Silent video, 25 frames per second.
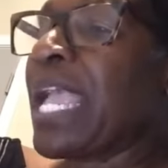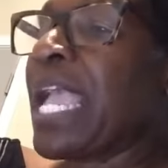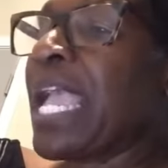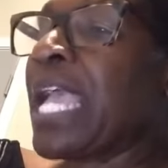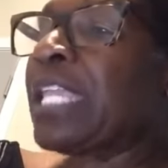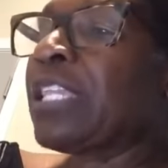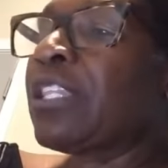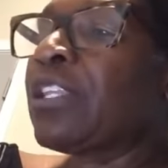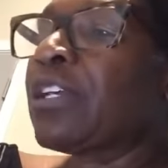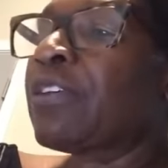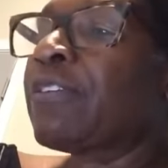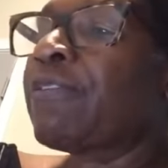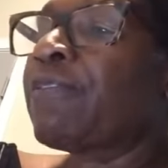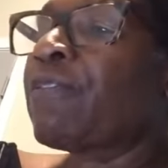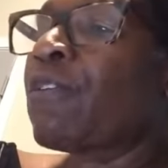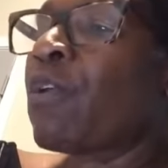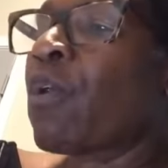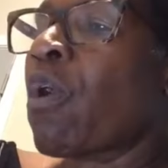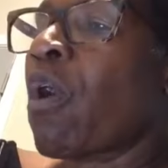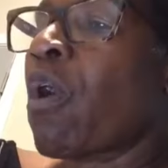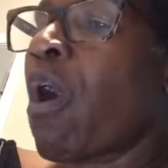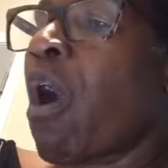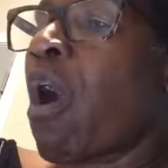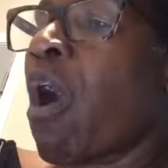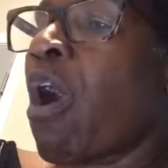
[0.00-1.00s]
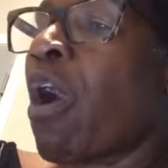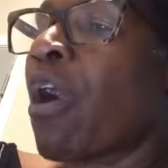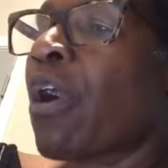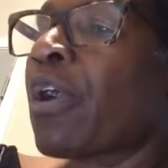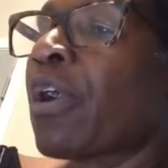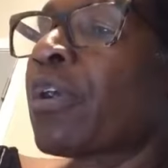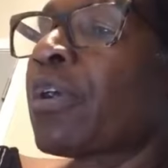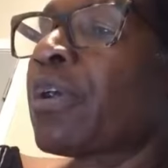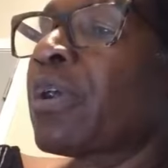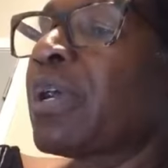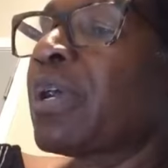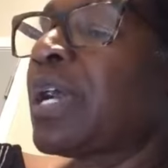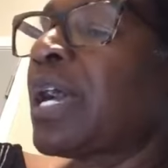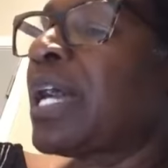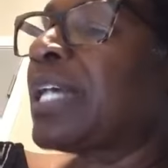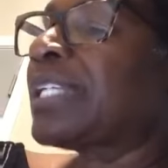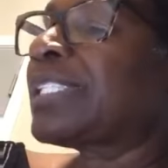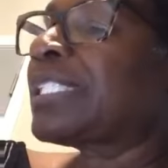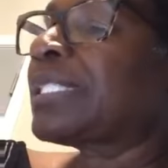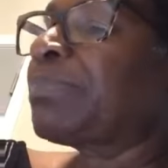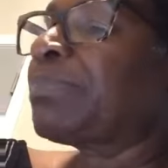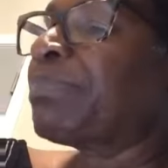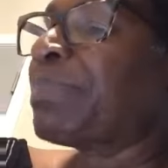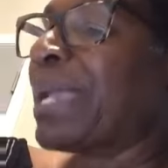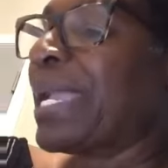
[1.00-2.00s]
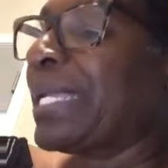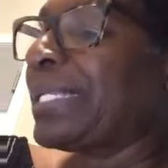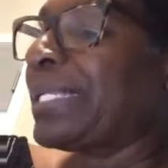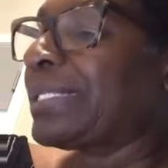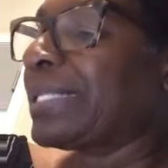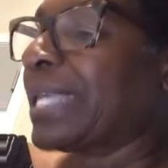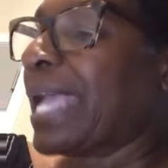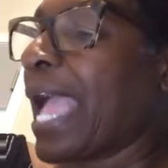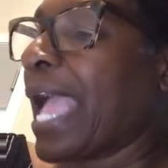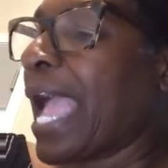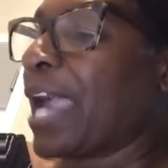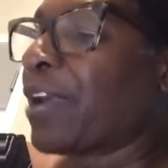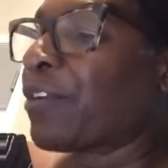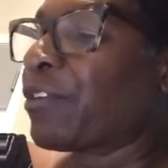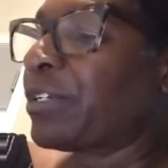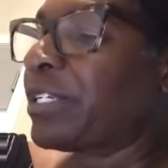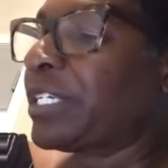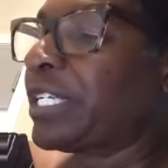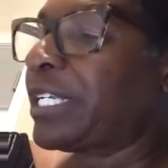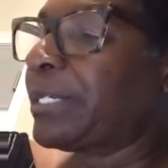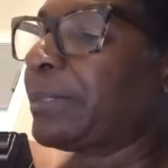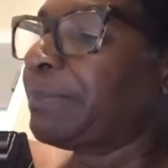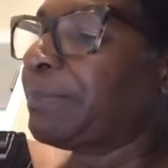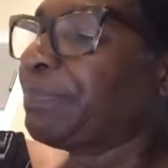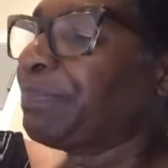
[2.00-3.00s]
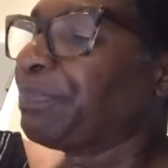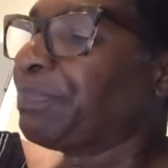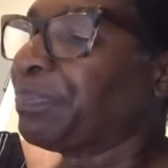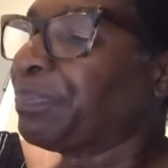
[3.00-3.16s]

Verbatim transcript: and look for our uh, SPACE acronym.